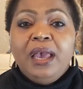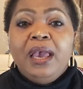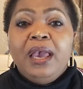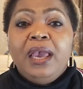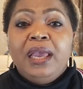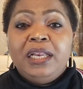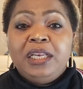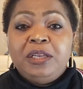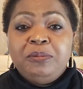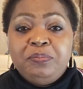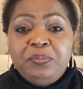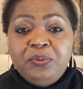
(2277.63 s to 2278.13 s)

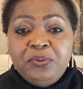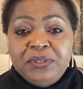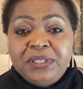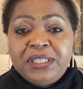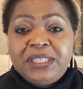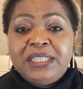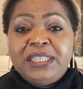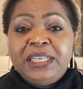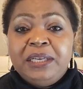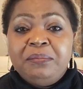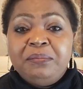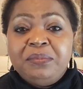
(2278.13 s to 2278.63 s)
and puts
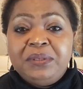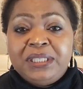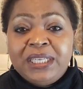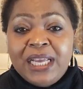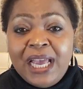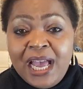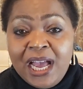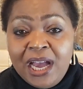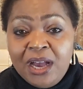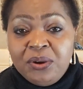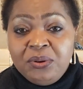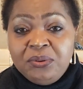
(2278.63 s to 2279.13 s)
them
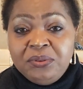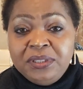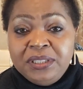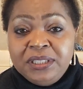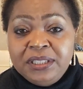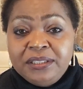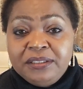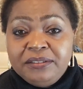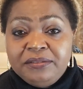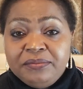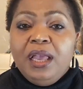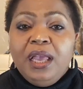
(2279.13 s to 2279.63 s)
down,
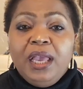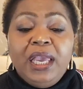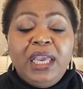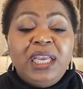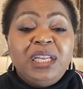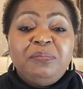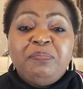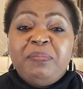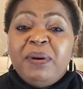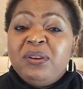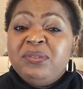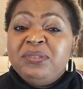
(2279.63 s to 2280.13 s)

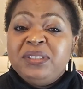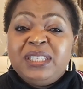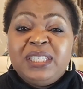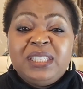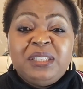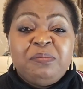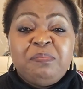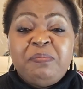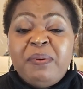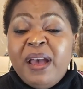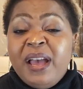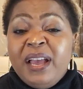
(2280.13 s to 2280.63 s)
it
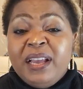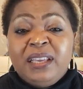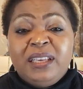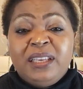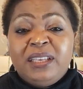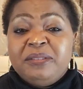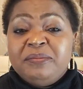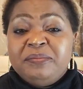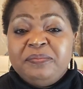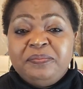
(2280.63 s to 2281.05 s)
bounces back.